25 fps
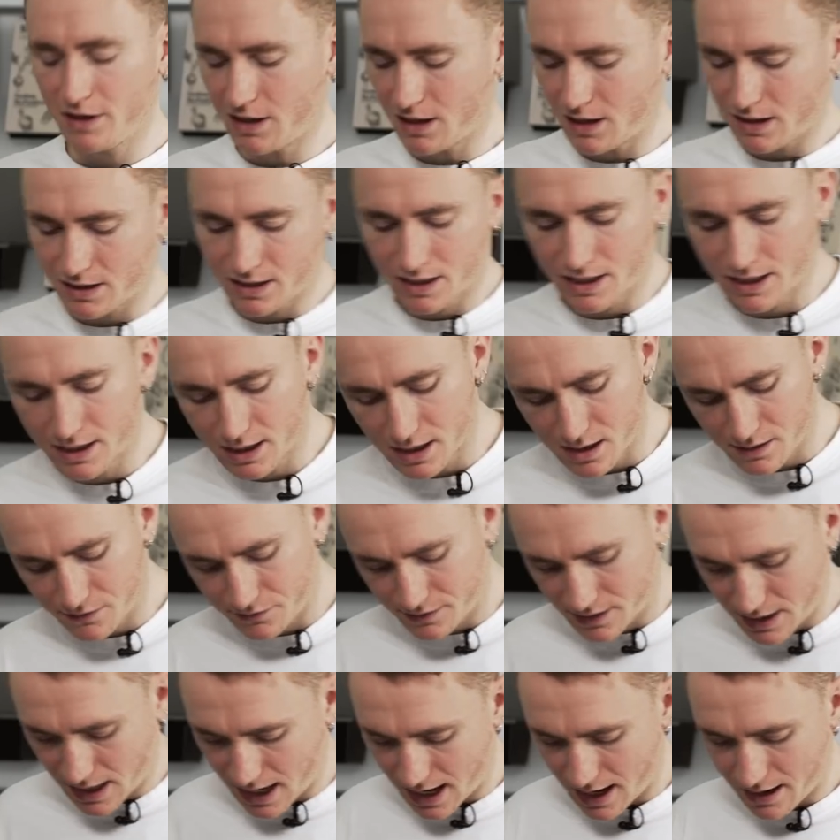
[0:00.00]
you're lucky
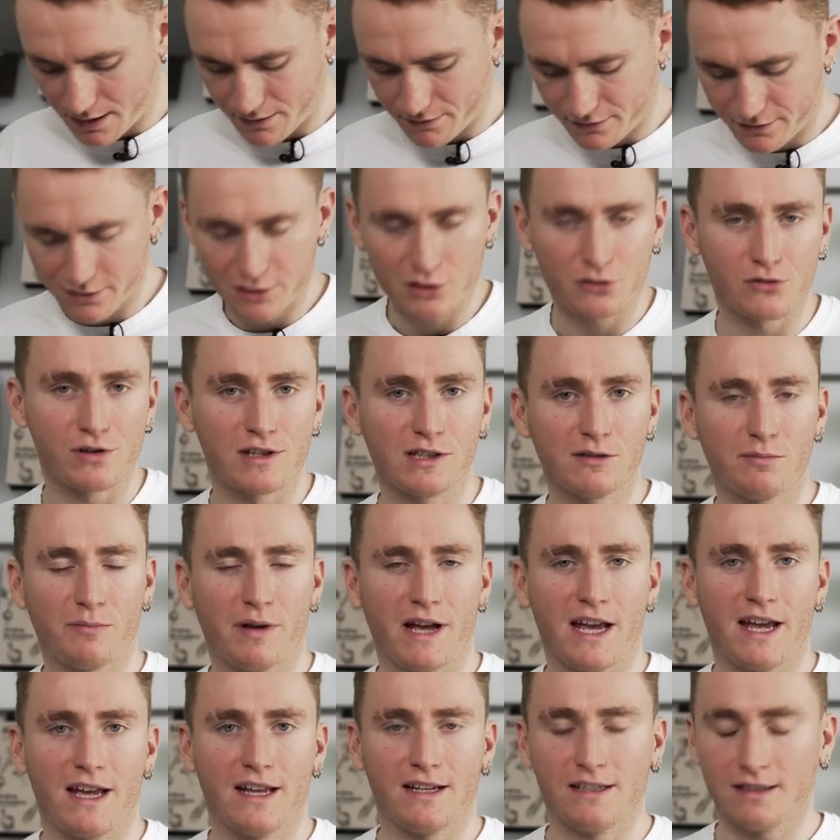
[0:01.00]
enough to have a grill
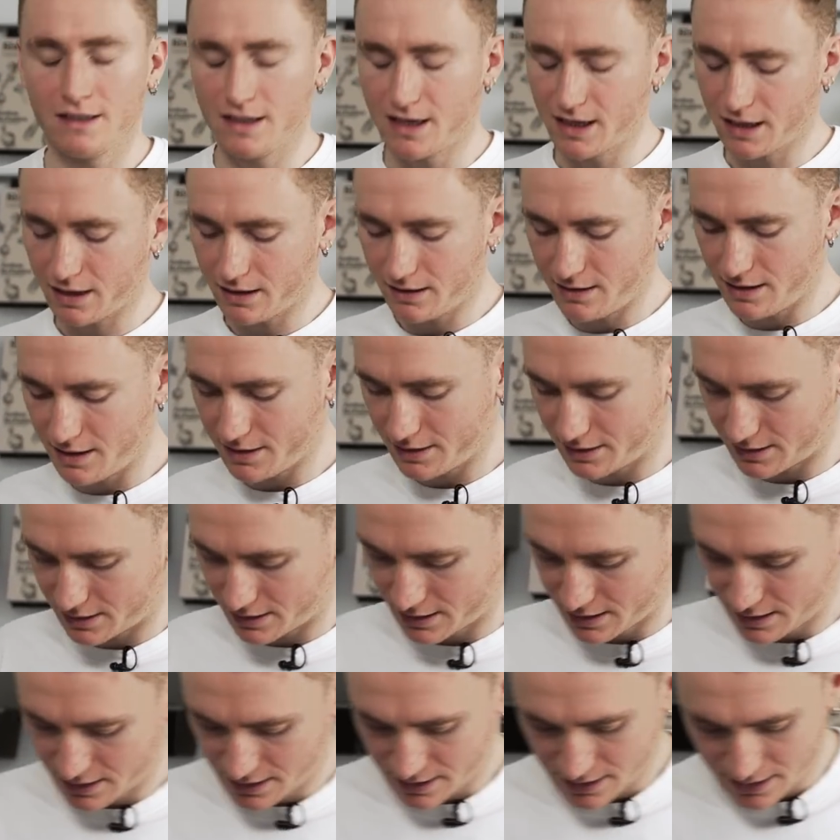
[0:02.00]
pan like
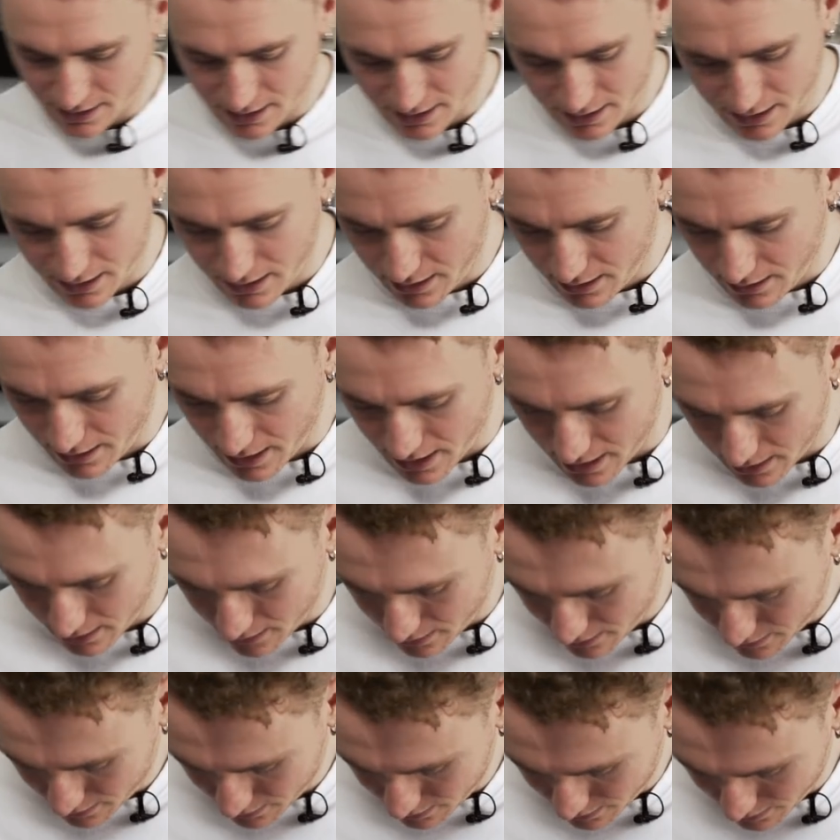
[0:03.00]
this,
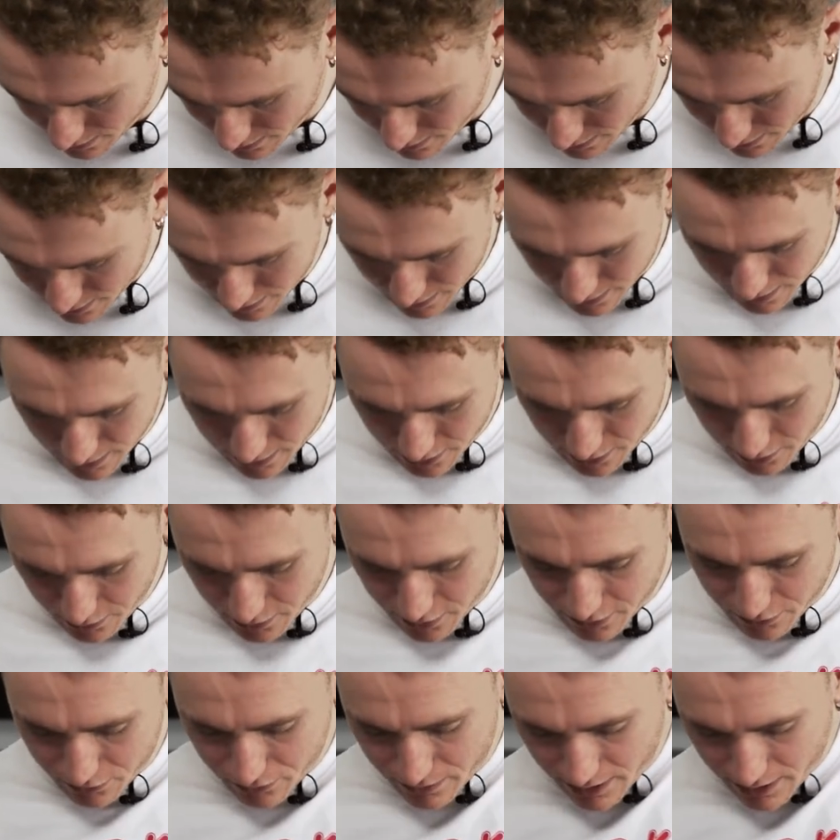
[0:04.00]
then you can